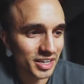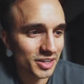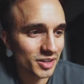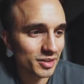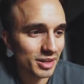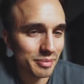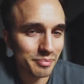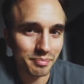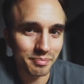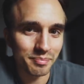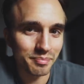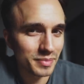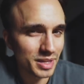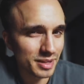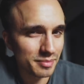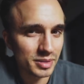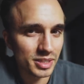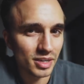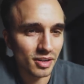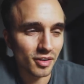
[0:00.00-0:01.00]
I know that
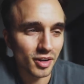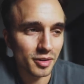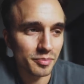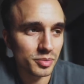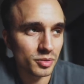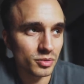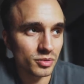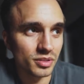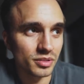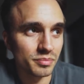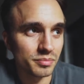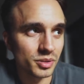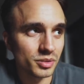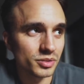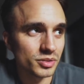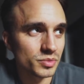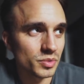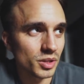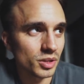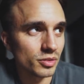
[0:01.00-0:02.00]
may be a hard pill to, pill
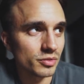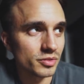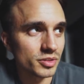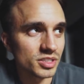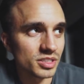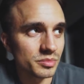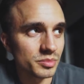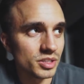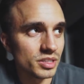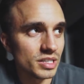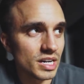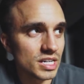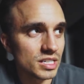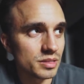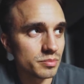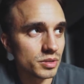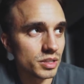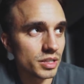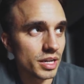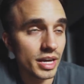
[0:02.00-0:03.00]
to swallow for some of you
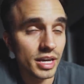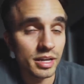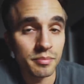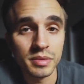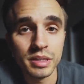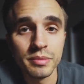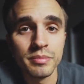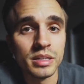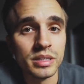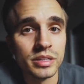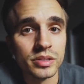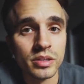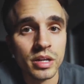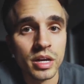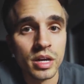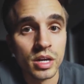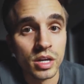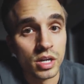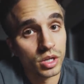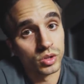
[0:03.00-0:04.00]
guys, but hey, me being
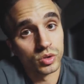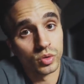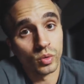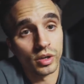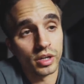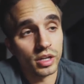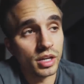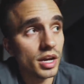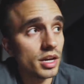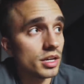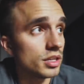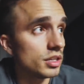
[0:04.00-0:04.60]
28